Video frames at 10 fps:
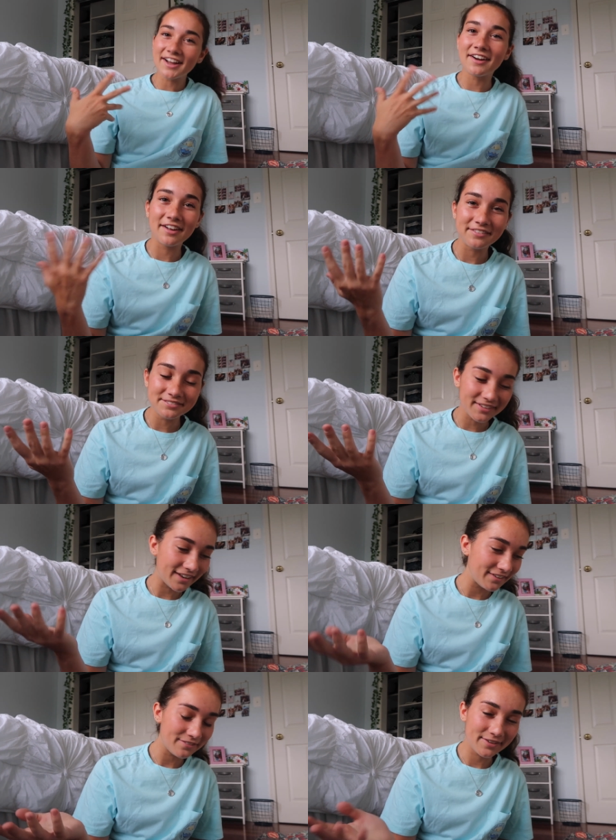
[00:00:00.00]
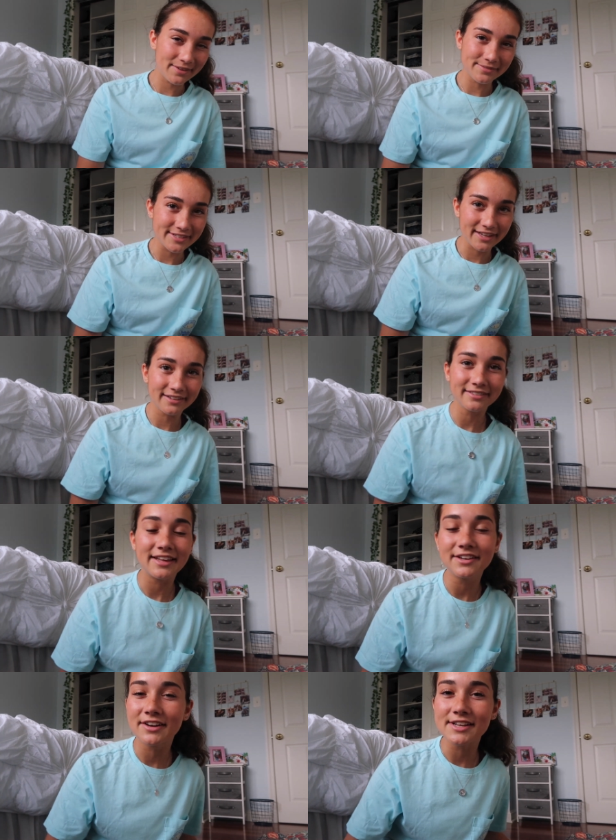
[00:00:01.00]
All right, I don't even know what I'm saying.
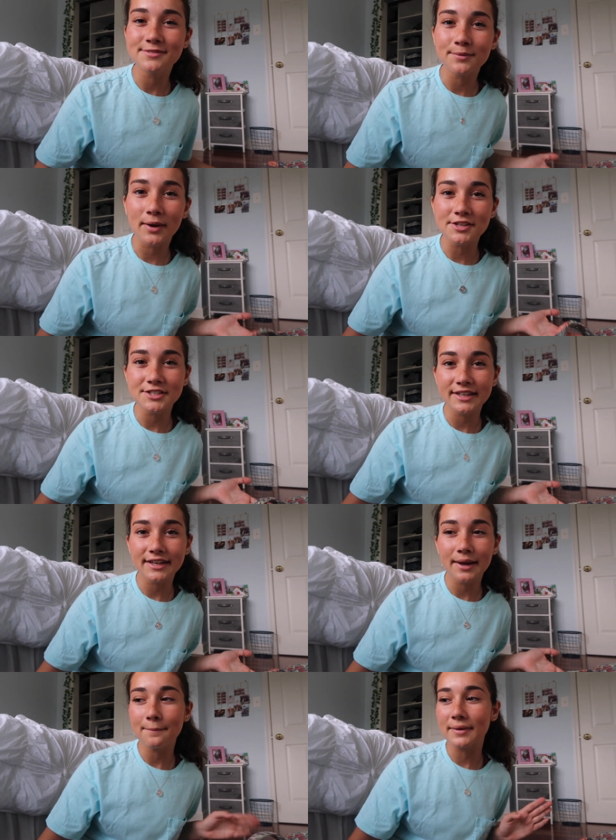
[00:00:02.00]
Thank you guys for watching.